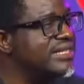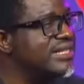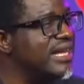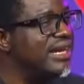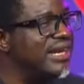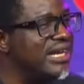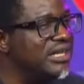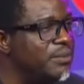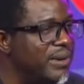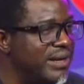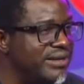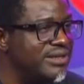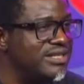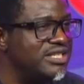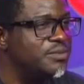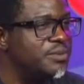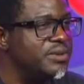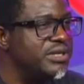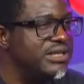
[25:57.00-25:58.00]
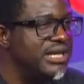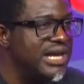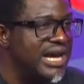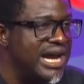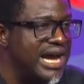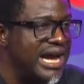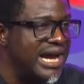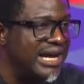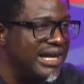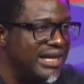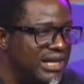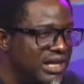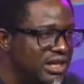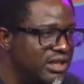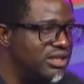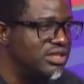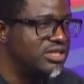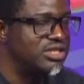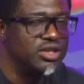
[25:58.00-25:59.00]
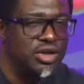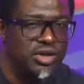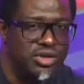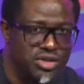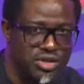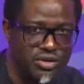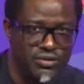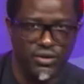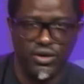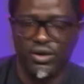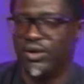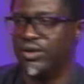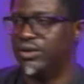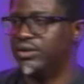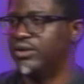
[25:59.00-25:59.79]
are led by the Spirit, they are the sons of God.